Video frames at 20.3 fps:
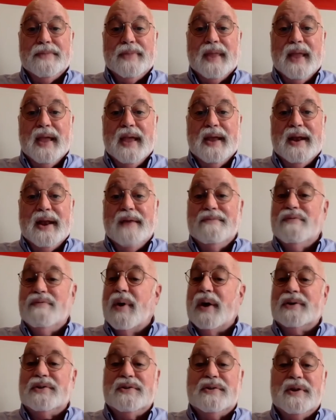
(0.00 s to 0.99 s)
and I've
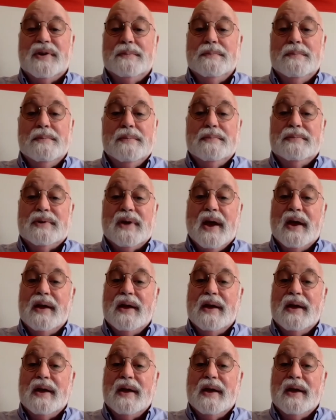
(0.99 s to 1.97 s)
watched it time
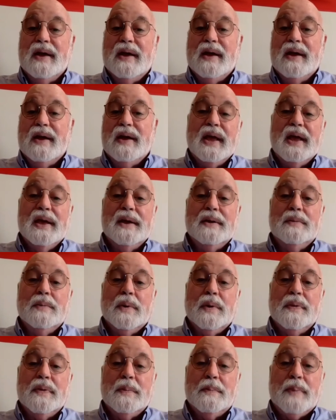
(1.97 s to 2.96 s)
and time again,
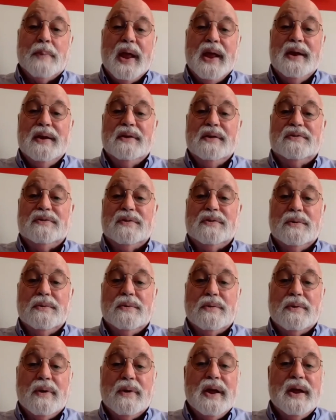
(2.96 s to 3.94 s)
where the pain is so
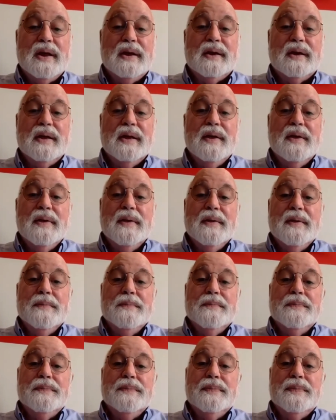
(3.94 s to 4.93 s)
great
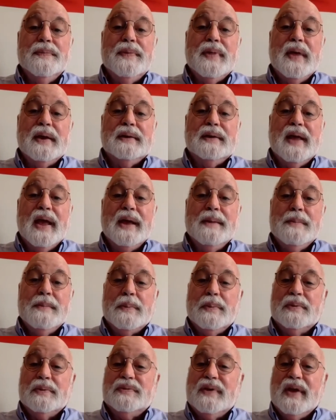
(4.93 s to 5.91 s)
that gang
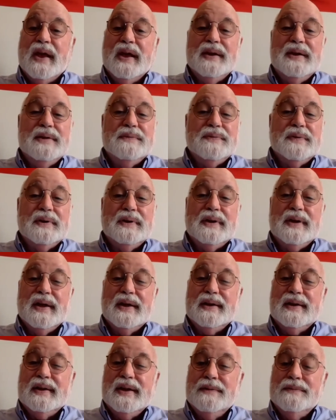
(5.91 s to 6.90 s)
members can't even
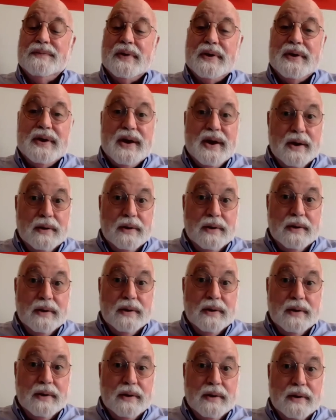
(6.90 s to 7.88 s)
get even near
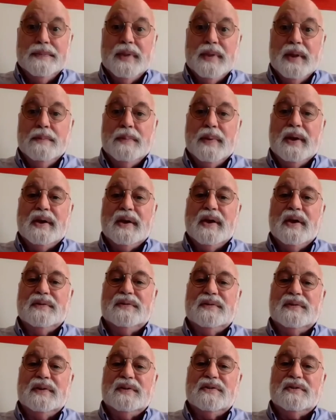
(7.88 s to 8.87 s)
it
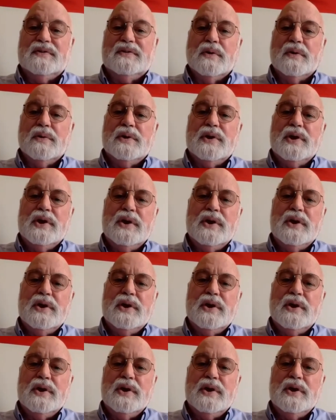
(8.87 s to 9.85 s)
because it's so
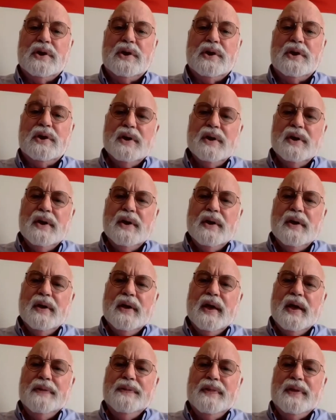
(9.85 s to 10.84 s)
huge,
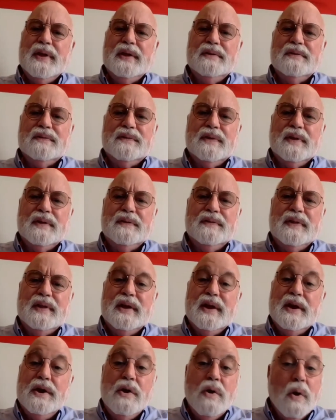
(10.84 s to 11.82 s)
and the
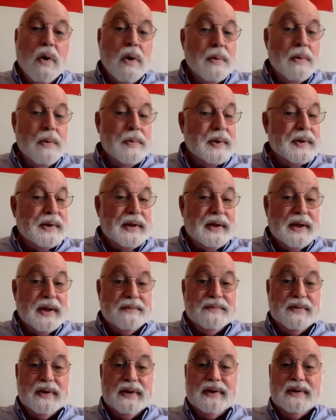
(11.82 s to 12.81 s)
enormity
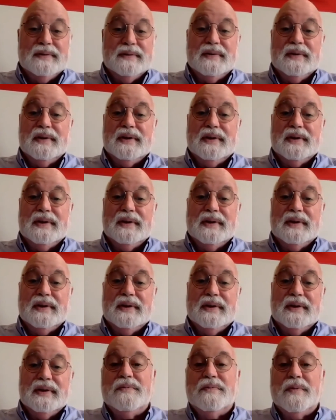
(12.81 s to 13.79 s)
of it keeps
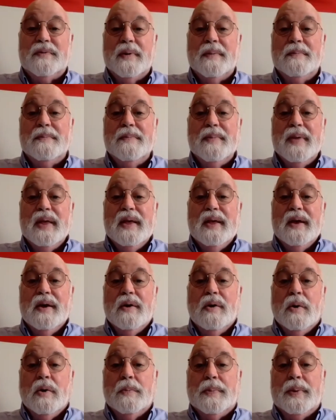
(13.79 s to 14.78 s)
them from
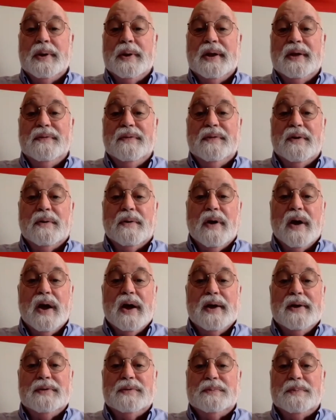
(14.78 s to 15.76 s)
opening their
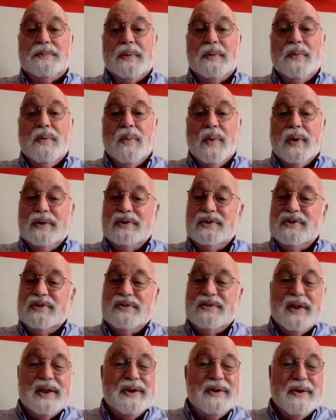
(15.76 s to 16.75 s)
eyes. But
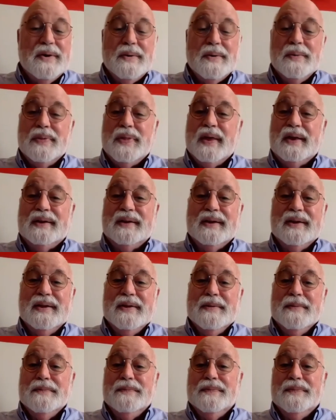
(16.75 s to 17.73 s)
once they know
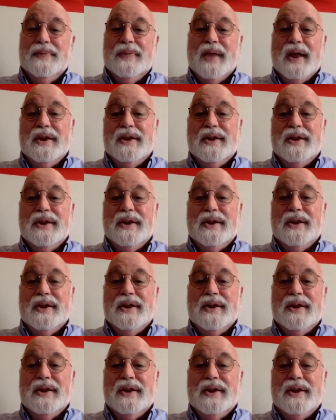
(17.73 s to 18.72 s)
that you
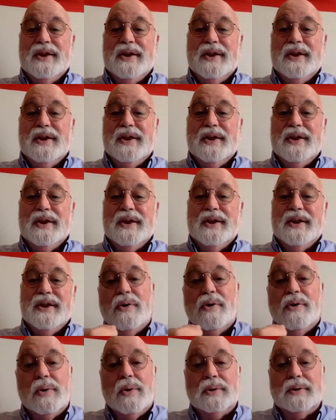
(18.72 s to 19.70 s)
have them and you're
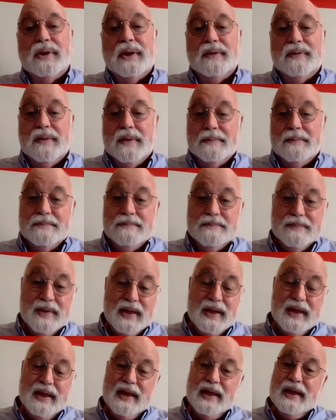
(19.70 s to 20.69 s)
holding them,
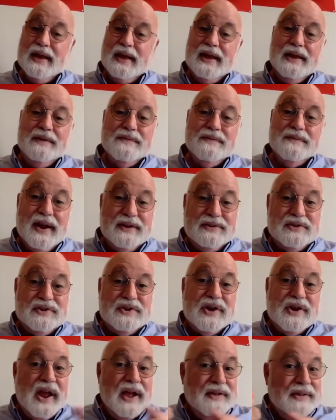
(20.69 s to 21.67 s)
even as
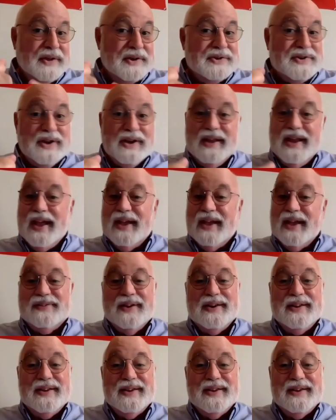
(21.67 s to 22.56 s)
challenging as it